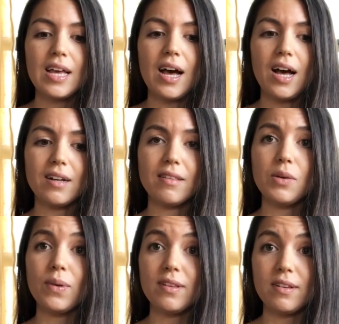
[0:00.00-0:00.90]
honestly
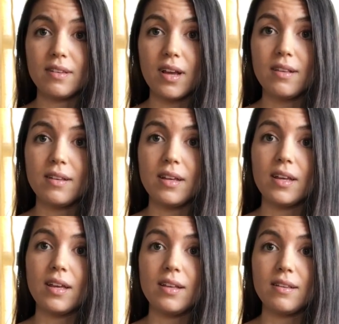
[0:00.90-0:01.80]
what's
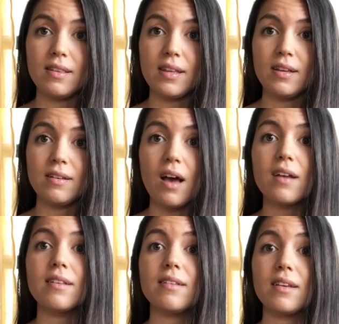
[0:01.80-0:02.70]
disgusting is the
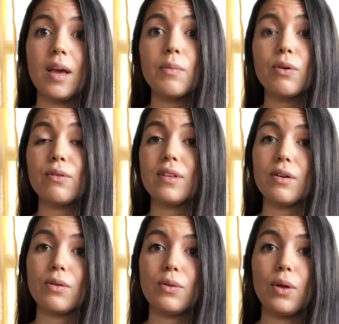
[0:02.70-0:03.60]
toxins and chemicals that
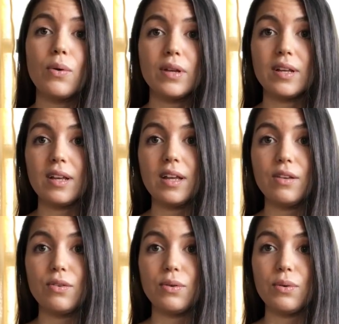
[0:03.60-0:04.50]
are loaded
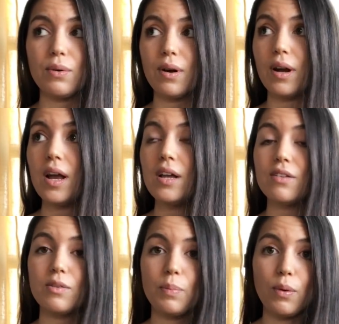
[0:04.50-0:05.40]
into your
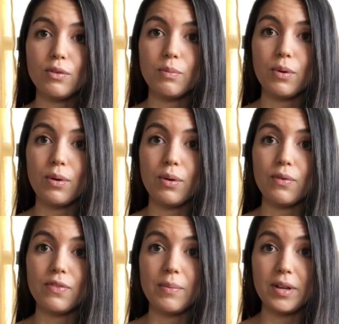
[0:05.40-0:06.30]
disposable
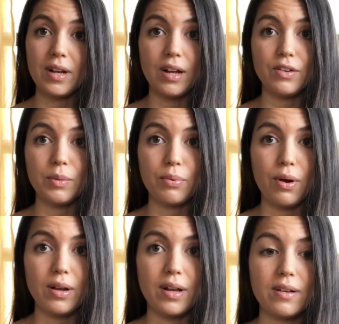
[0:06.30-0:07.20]
feminine hygiene
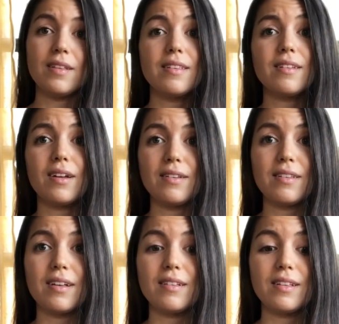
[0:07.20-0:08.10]
products. This is not
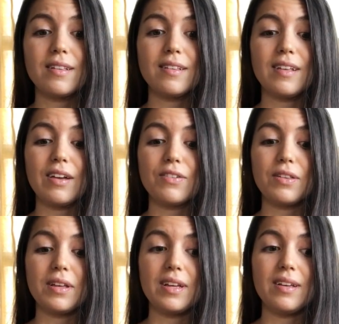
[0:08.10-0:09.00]
disgusting. This is
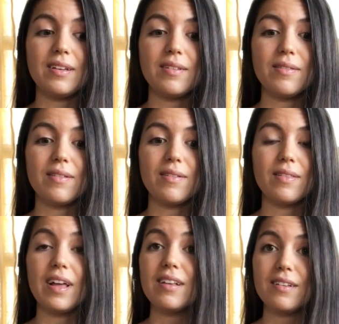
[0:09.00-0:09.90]
actually
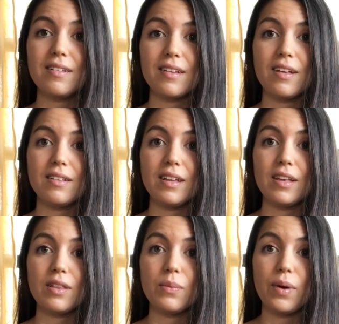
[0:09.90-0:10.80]
less
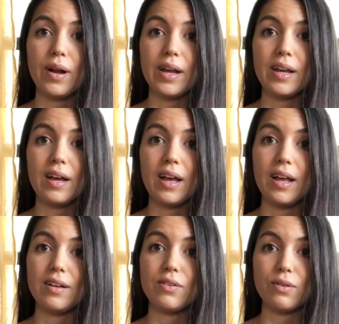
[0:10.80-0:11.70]
disgusting than wearing
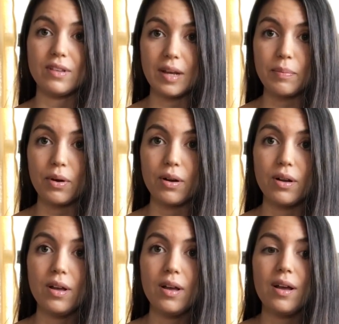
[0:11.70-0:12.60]
an adult diaper,
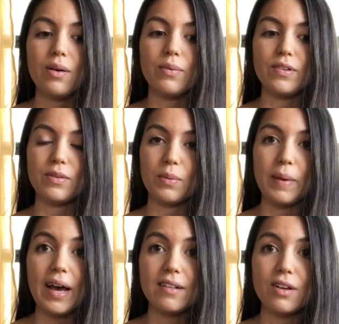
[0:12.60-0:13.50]
which is what
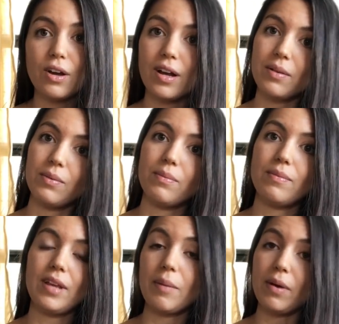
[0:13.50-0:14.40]
pads are, and
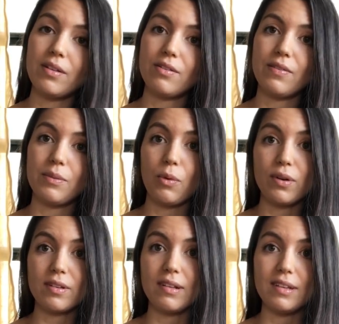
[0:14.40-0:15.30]
tampons are even more
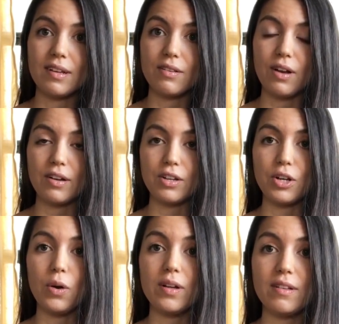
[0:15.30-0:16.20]
disgusting because they're actually
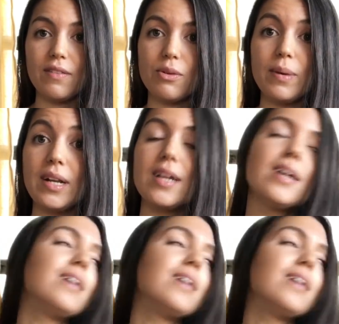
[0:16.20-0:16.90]
going inside your body.